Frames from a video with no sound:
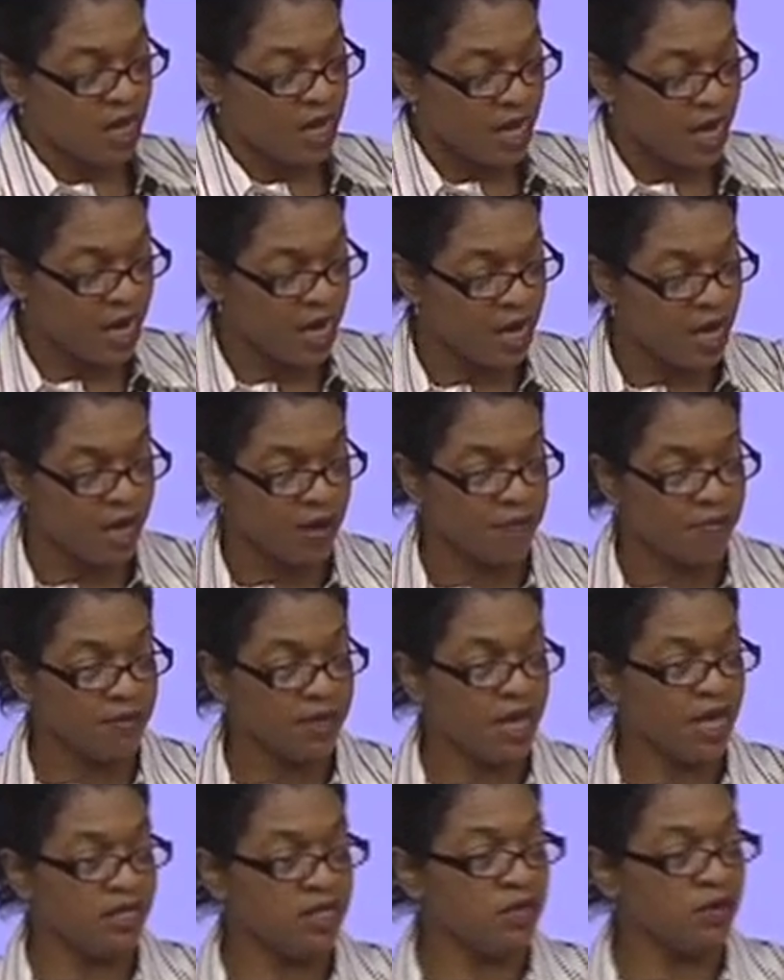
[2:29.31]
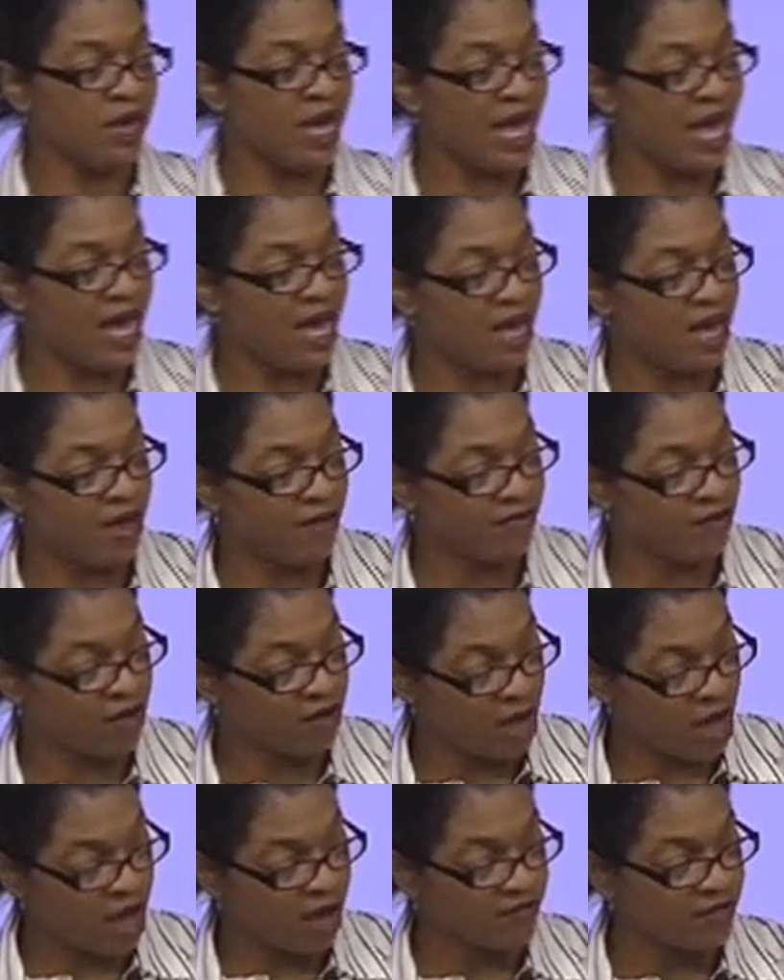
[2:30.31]
And you have
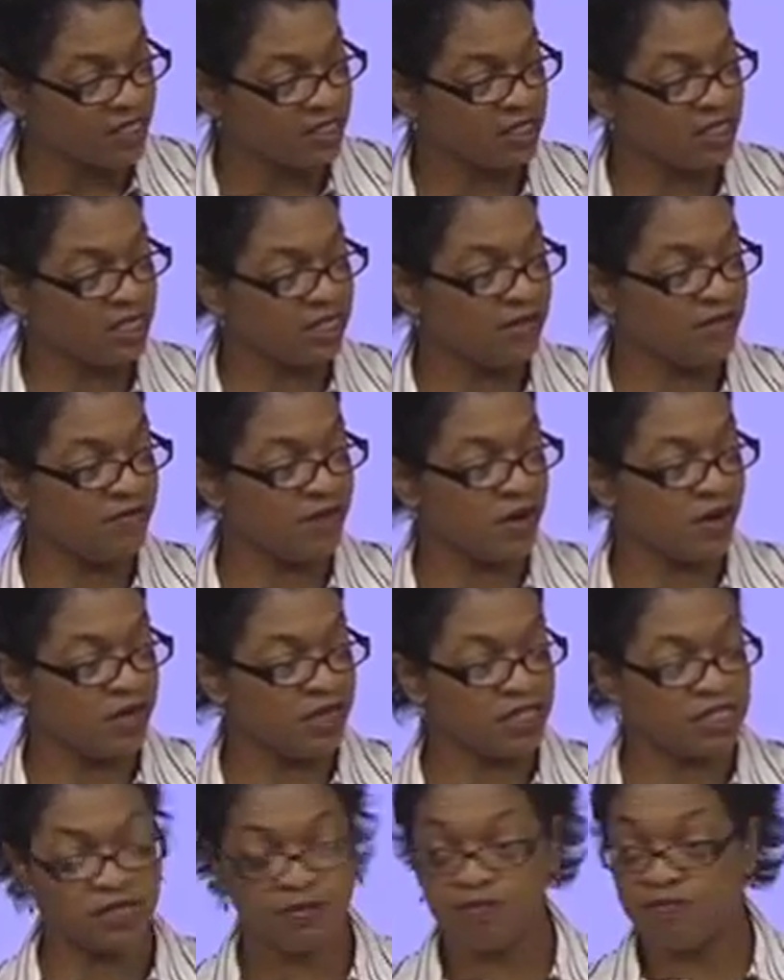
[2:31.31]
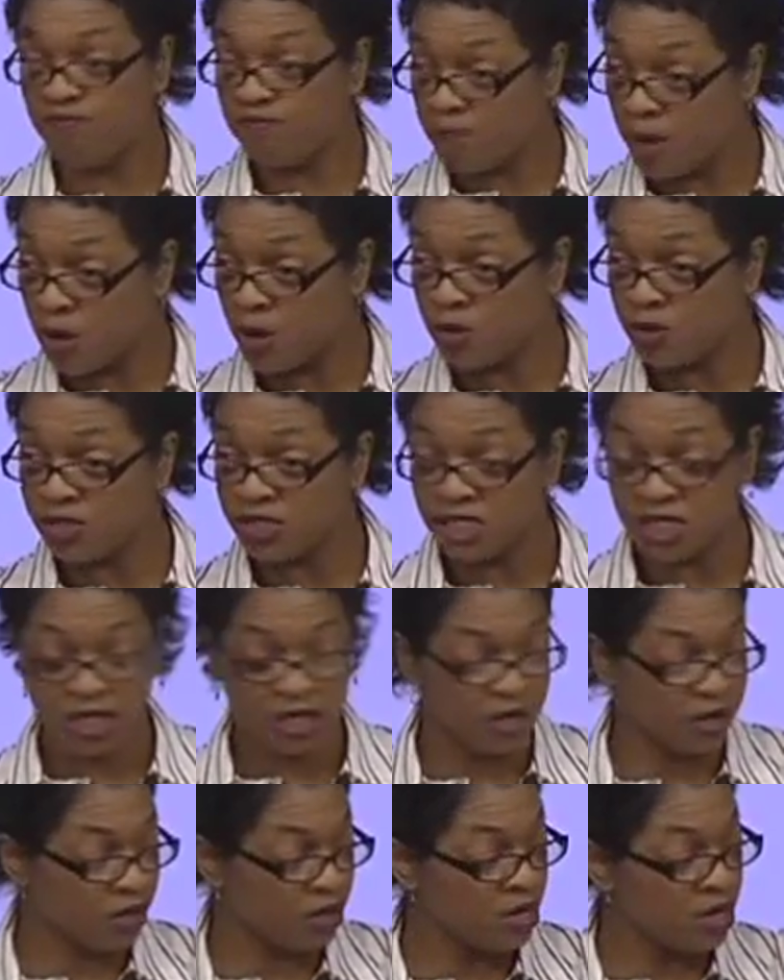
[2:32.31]
obviously the various bones
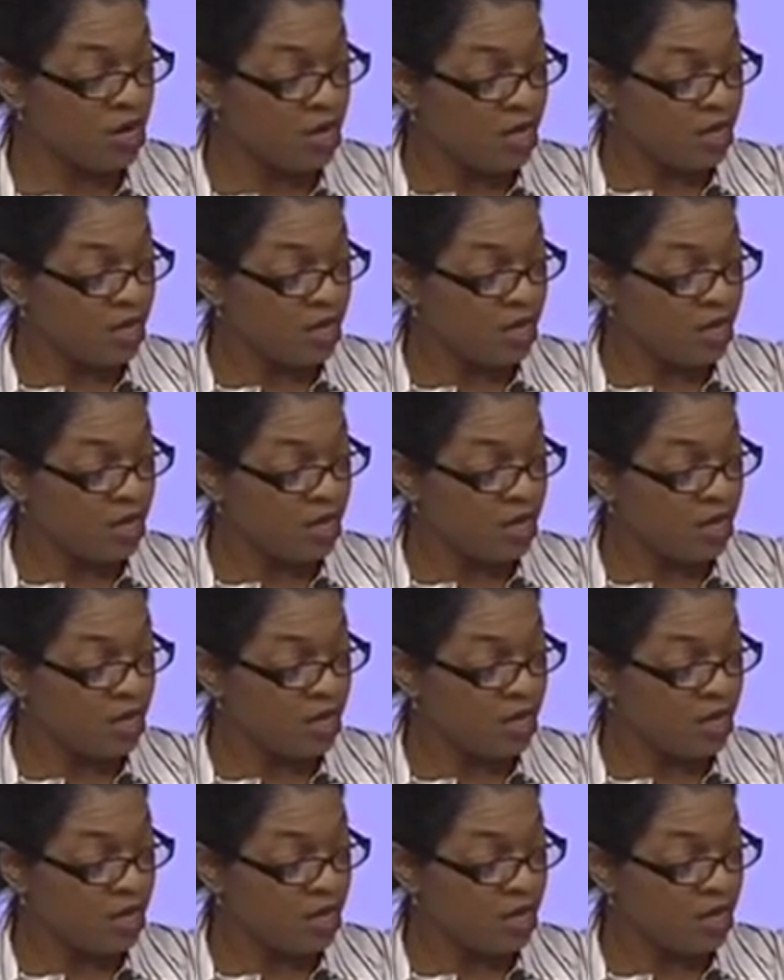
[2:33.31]
here.